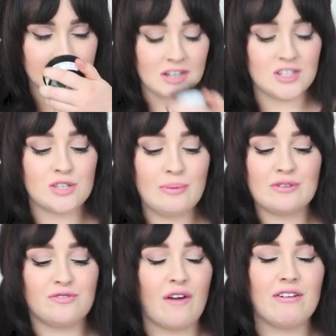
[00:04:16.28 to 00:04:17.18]
It just
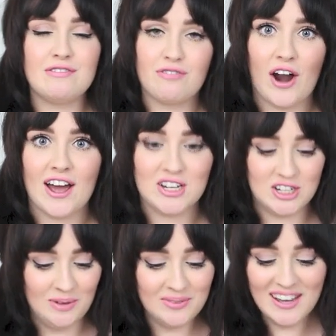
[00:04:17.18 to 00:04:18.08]
smells very
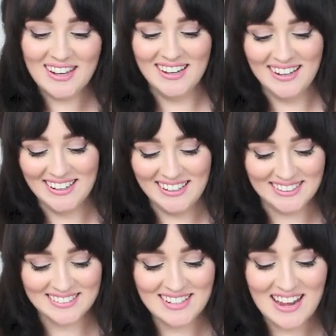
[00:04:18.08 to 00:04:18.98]
fresh. And
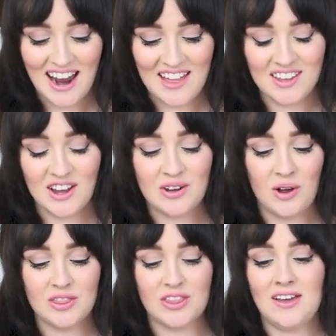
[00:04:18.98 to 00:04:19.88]
then I
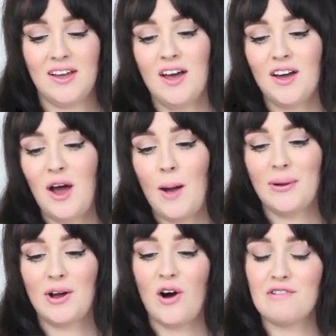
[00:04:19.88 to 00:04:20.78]
got the Cup
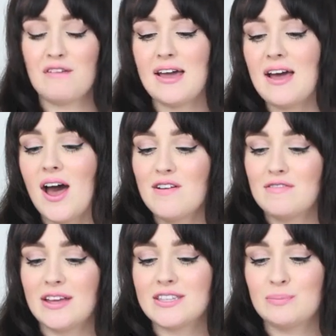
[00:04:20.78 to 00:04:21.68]
of Coffee
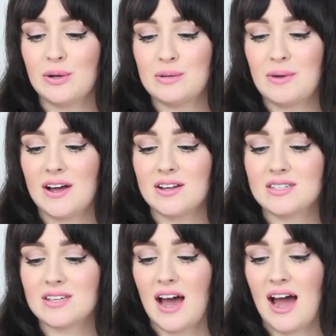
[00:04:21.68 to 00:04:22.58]
face and body
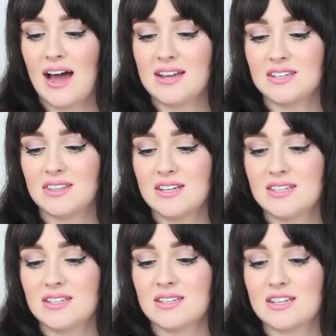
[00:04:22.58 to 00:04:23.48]
mask, and this
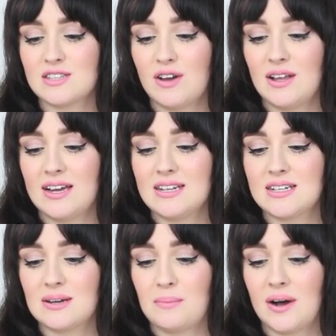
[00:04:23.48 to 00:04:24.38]
is an
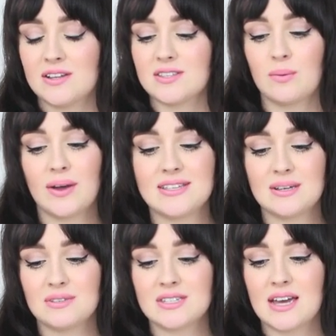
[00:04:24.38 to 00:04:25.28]
exfoliating mask that wakes
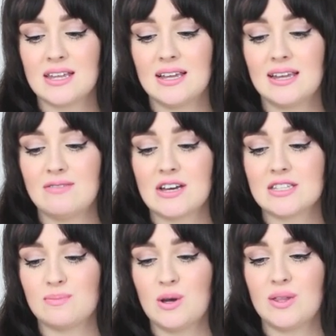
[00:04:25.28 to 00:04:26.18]
up the skin, leaving
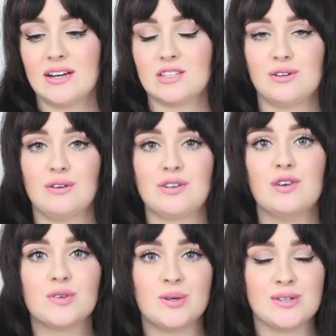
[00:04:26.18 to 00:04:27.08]
it smooth and soft.
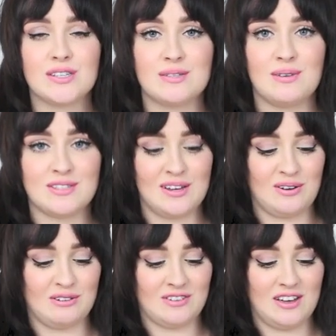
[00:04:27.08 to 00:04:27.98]
Of course, it smells like
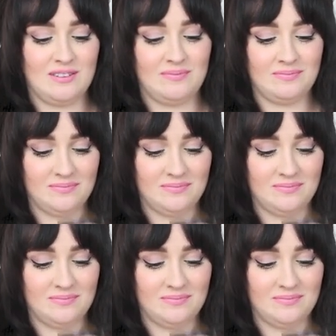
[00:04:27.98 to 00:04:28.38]
coffee.